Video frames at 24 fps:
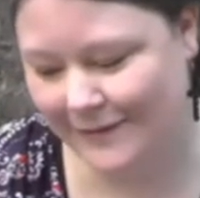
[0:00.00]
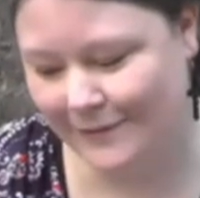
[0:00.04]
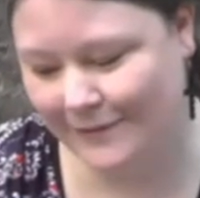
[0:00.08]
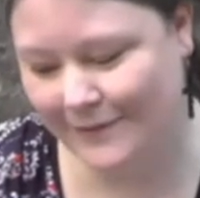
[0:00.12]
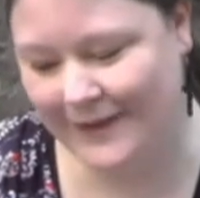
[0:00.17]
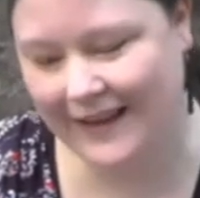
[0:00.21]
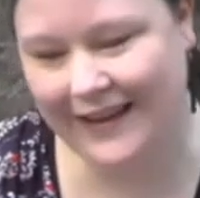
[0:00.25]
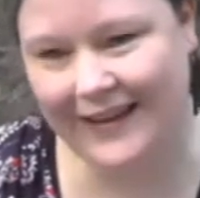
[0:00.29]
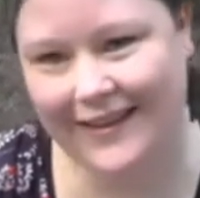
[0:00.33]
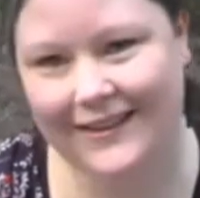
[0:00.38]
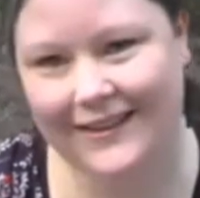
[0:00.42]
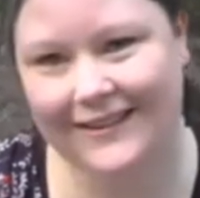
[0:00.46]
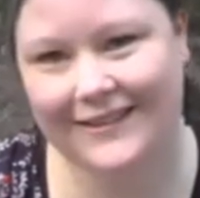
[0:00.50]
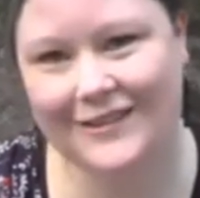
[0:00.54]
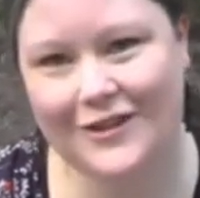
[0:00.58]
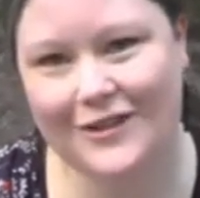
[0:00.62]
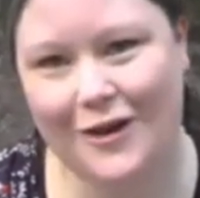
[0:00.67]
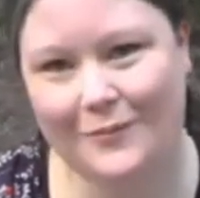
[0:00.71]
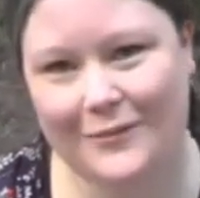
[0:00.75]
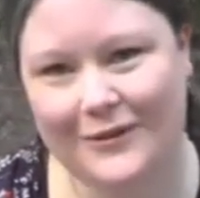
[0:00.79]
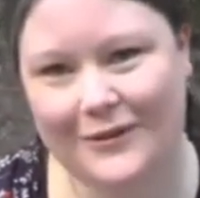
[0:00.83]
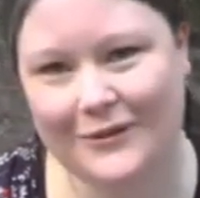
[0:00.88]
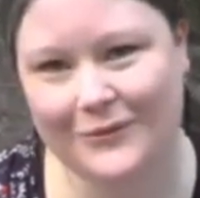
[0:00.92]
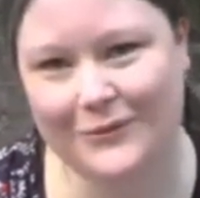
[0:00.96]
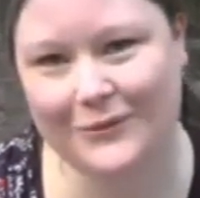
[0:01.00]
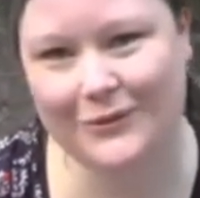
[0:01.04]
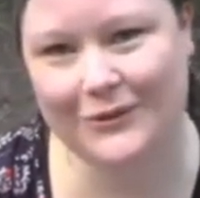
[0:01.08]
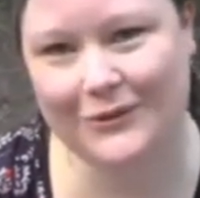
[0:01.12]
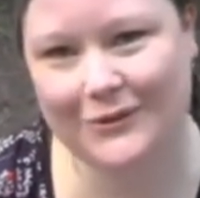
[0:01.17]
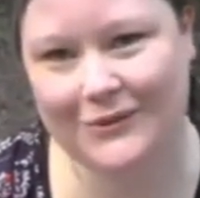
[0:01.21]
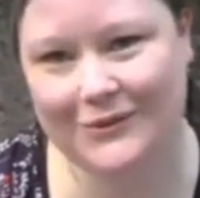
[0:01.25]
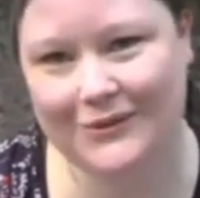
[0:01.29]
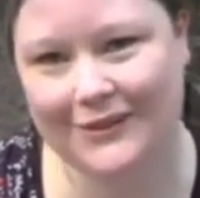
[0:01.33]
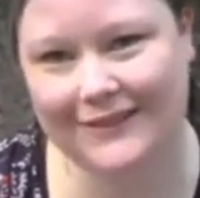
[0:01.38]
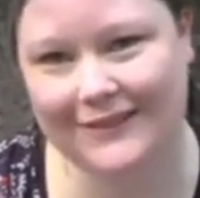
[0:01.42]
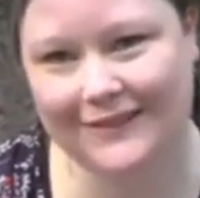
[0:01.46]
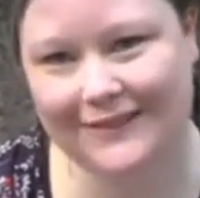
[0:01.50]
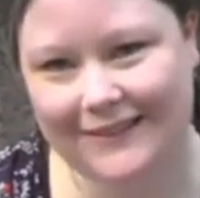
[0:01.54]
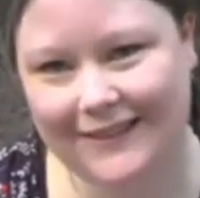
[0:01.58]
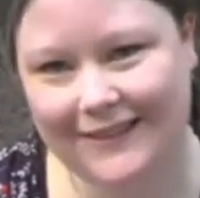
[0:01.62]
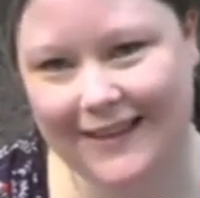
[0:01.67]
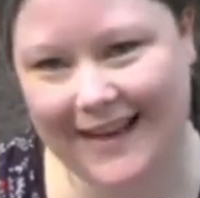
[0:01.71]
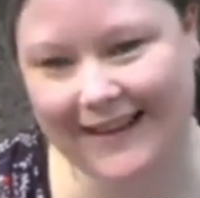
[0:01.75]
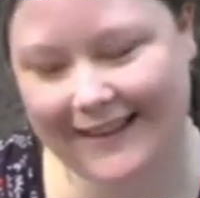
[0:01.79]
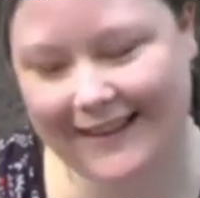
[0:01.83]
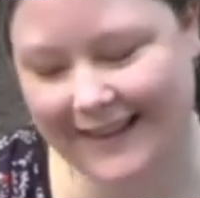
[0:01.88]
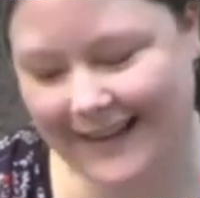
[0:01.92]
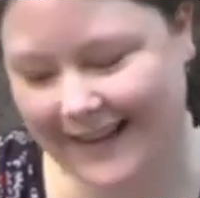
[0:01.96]
being at the top of the world
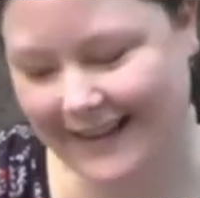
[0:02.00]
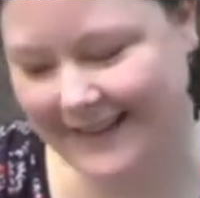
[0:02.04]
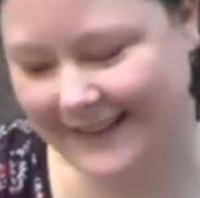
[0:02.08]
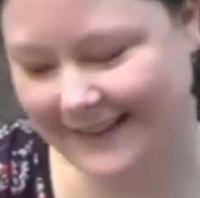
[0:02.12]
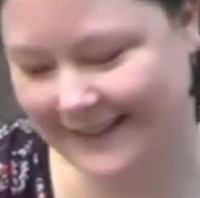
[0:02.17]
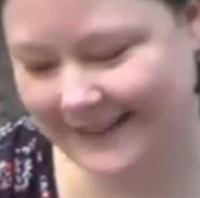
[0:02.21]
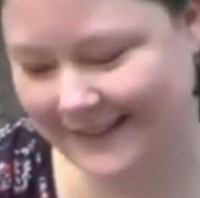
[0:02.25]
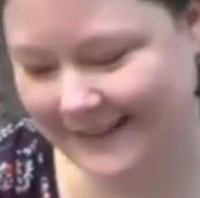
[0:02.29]
like that?